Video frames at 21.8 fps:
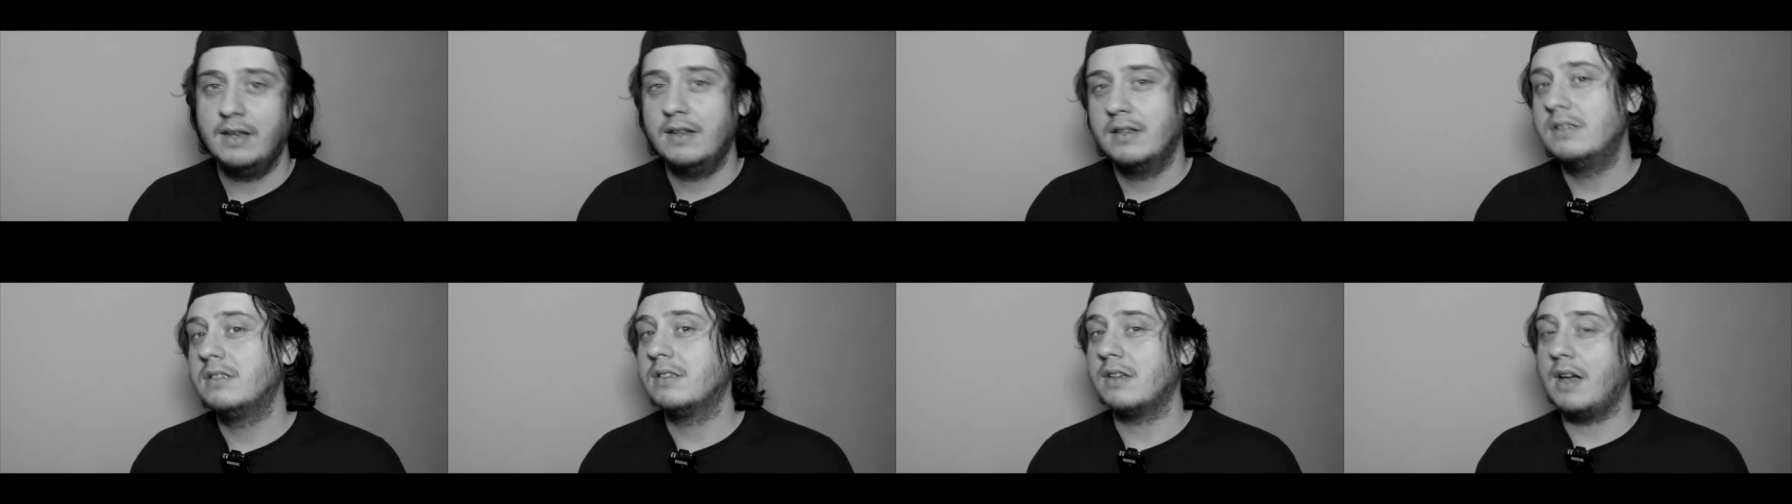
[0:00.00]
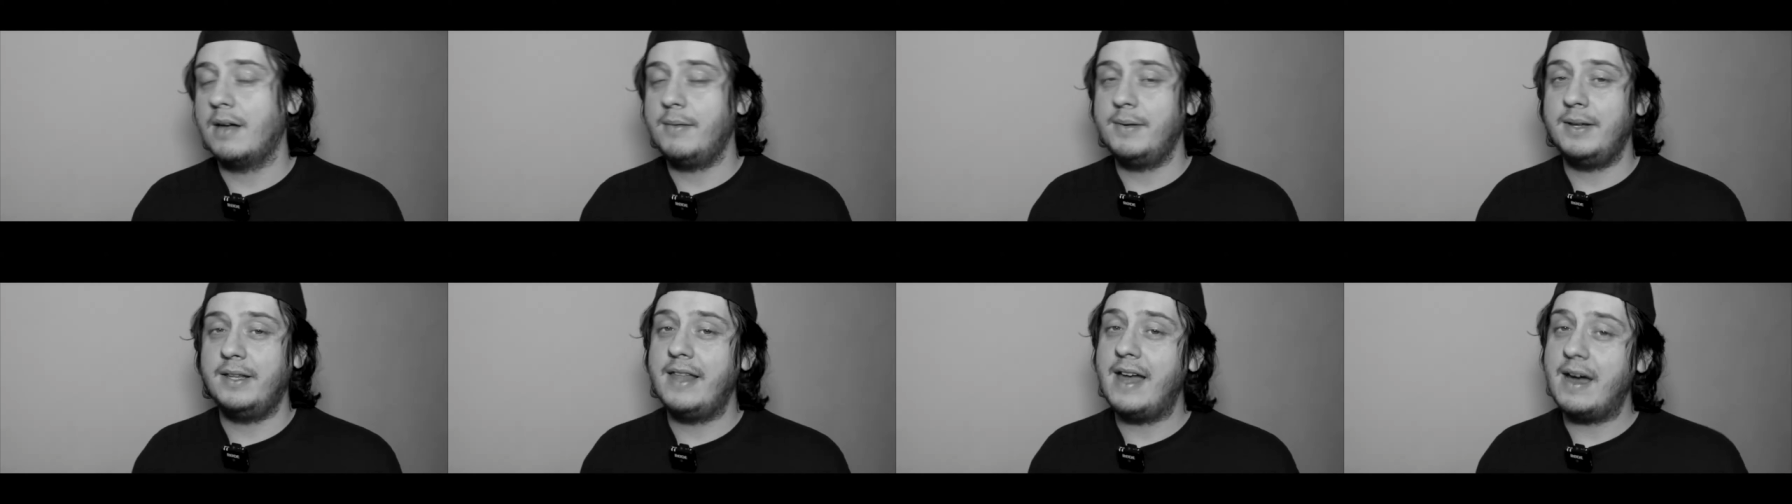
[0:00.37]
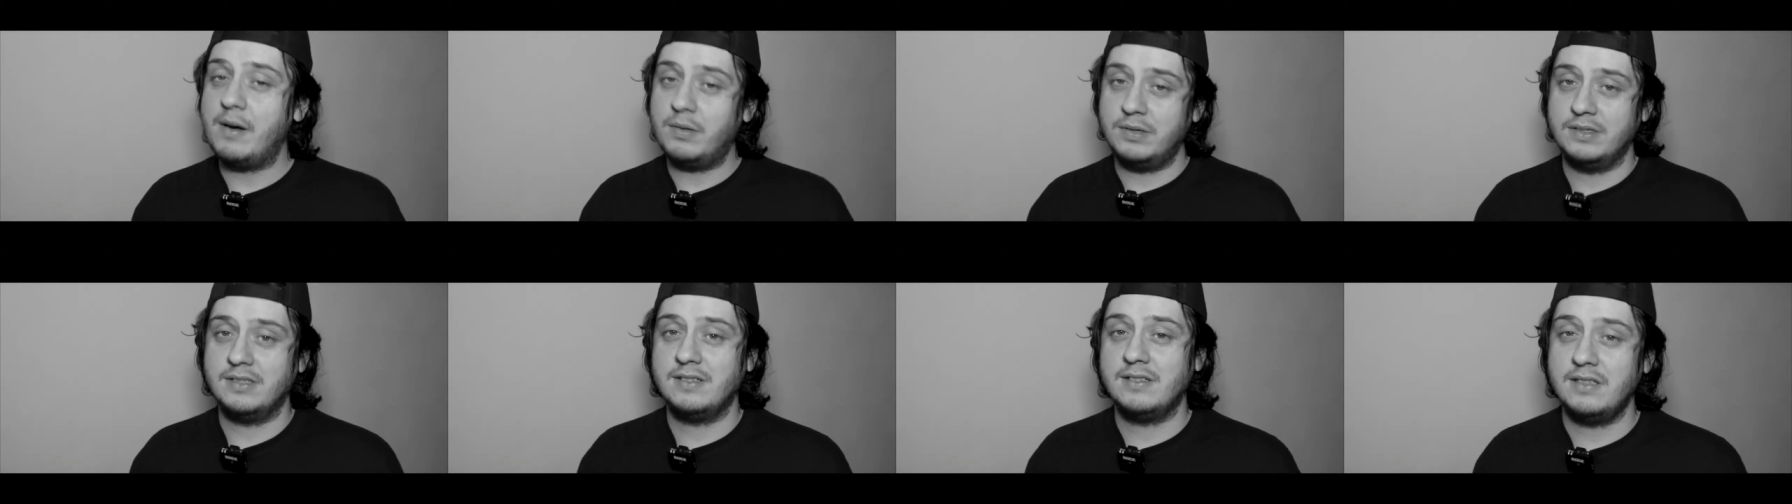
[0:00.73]
So I mean, that
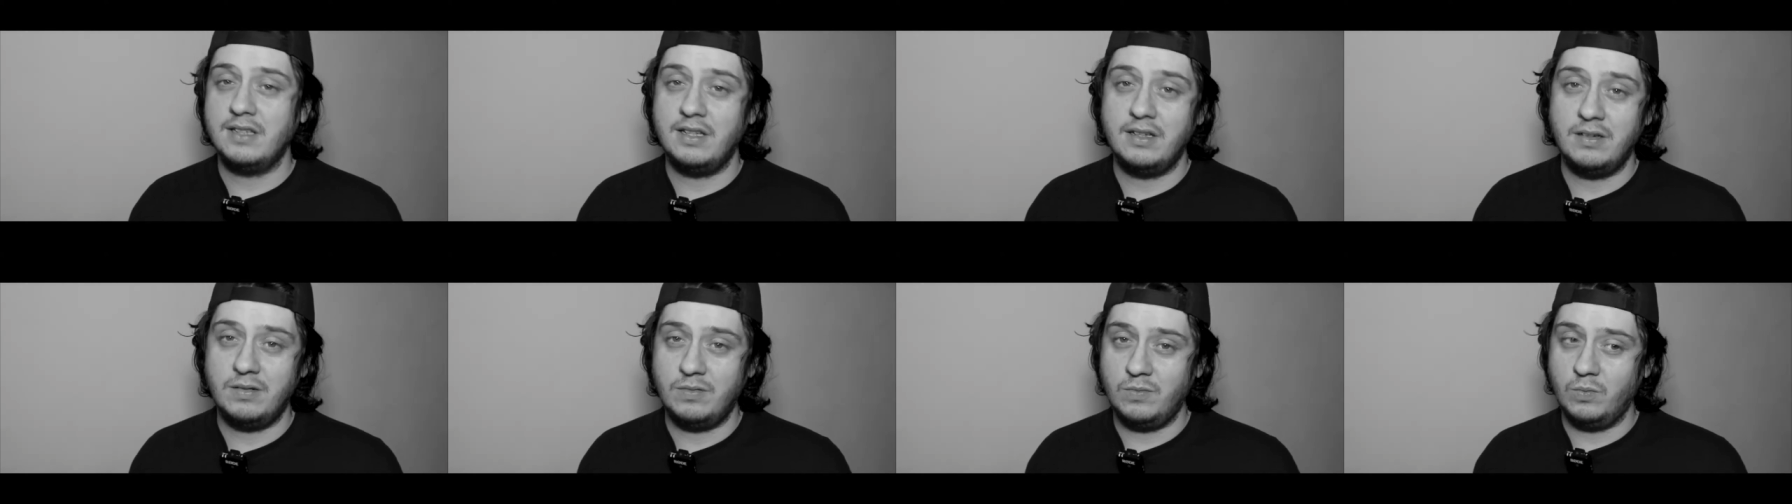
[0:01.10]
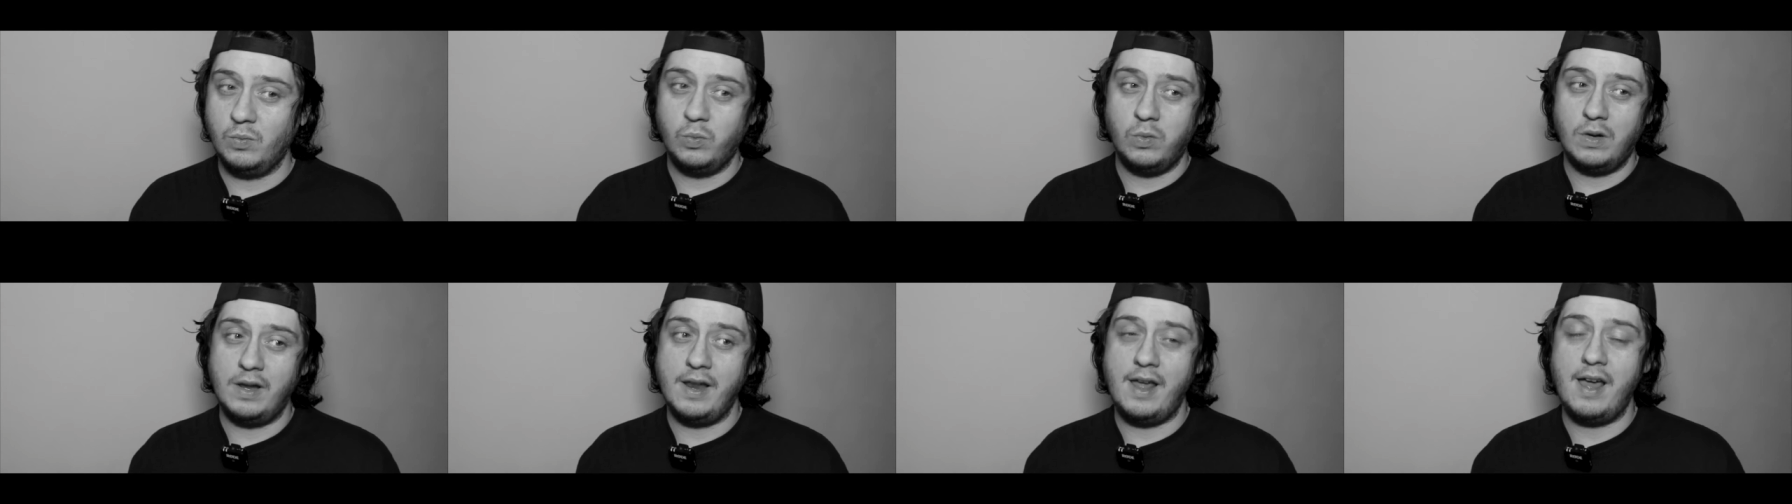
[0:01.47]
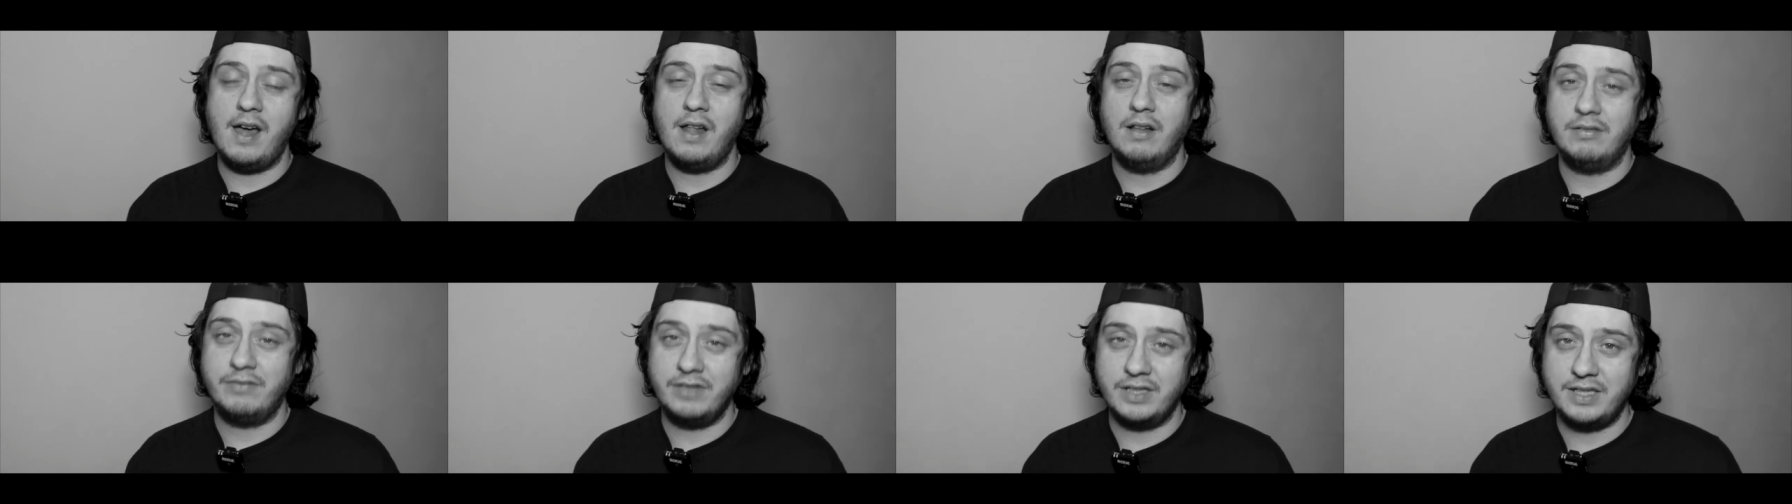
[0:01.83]
was one hell
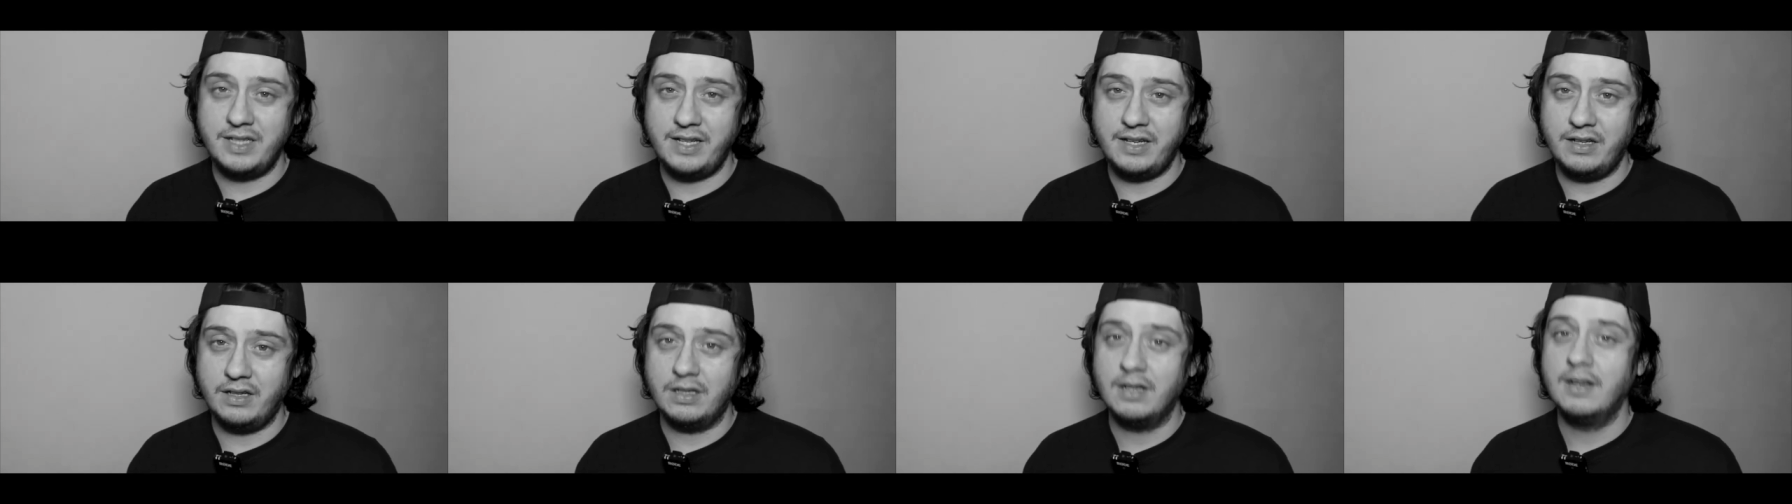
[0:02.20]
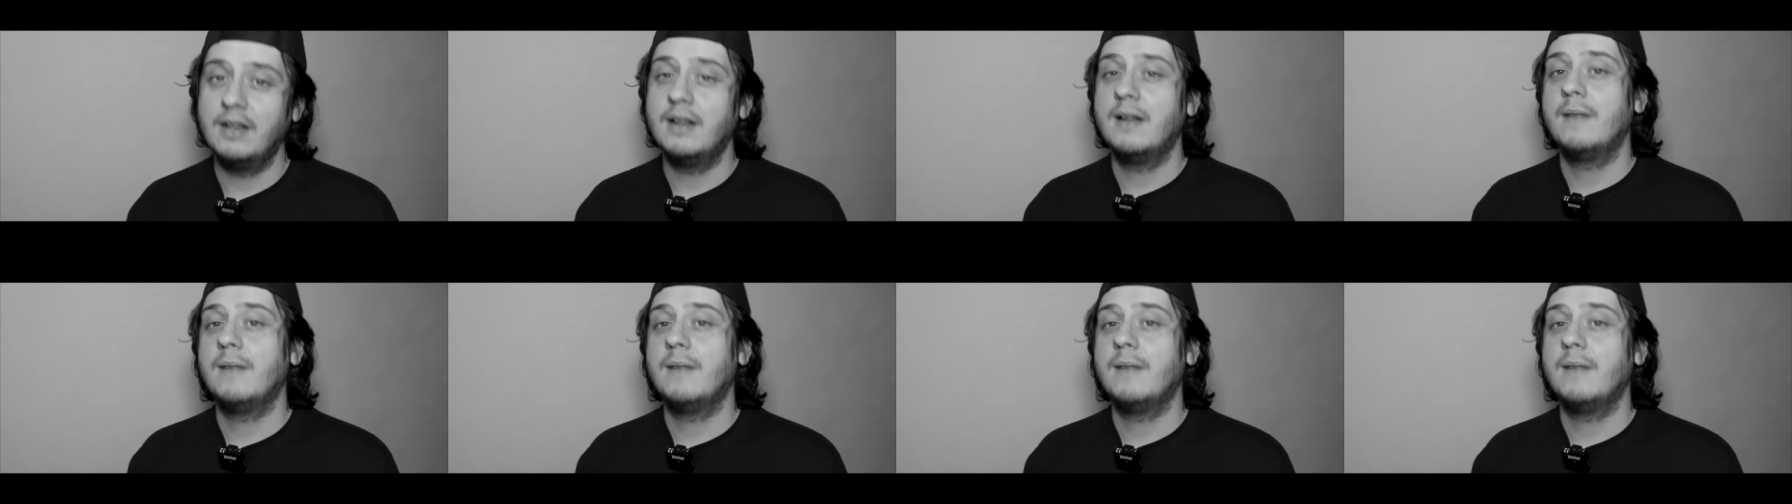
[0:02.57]
of a deal